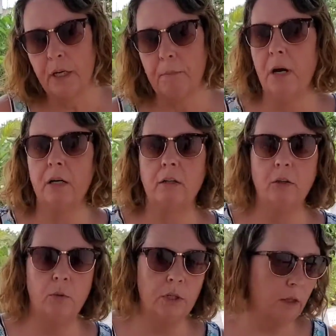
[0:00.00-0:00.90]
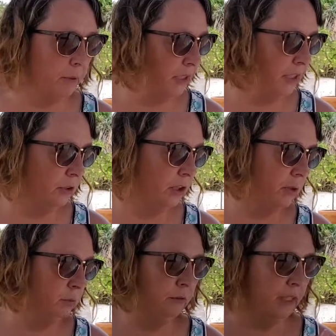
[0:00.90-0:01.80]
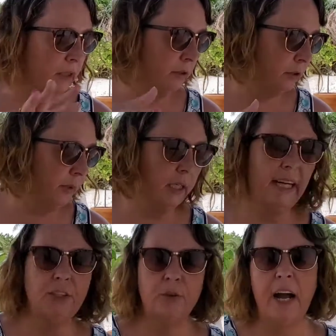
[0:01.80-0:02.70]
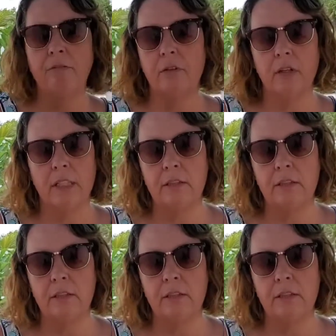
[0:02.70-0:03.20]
I'm not going to lower the budget, I'll just move it elsewhere, like travel.